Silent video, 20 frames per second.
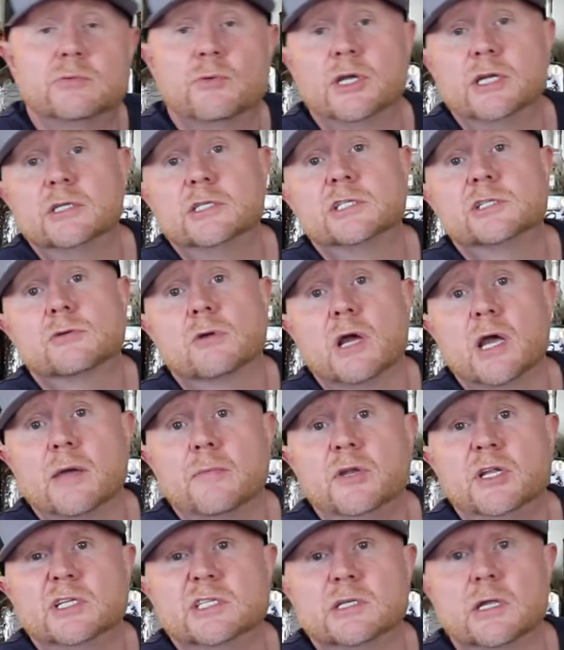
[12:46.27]
way to
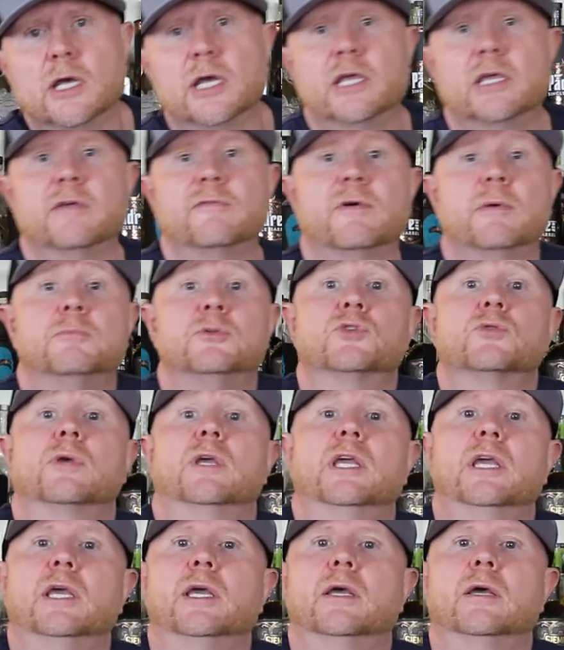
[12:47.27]
describe it is like if I'm
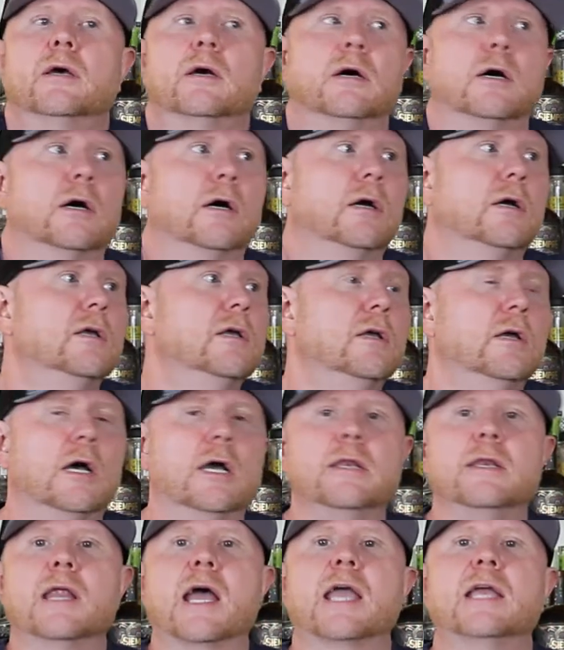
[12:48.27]
drinking a
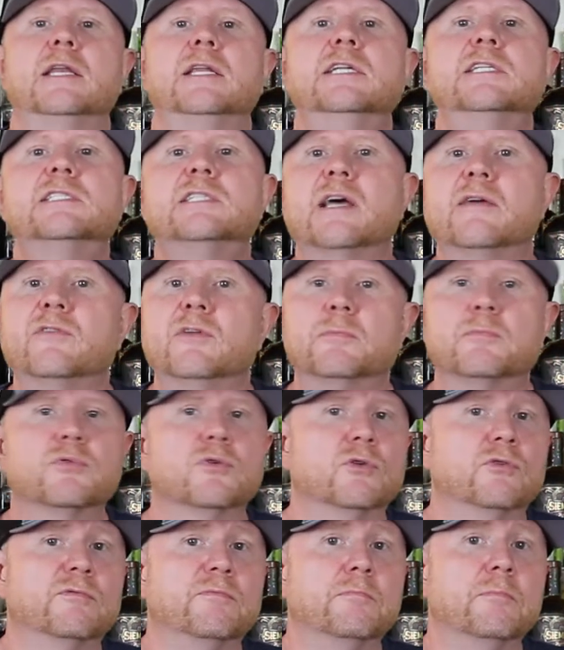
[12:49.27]
97
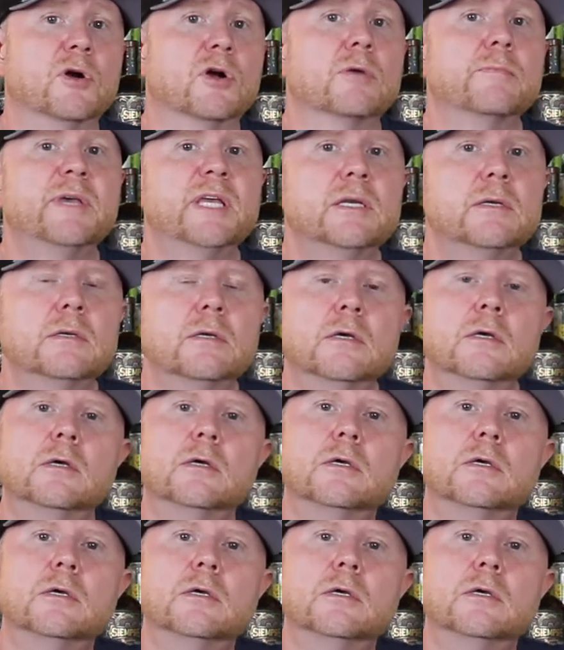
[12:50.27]
proof bourbon.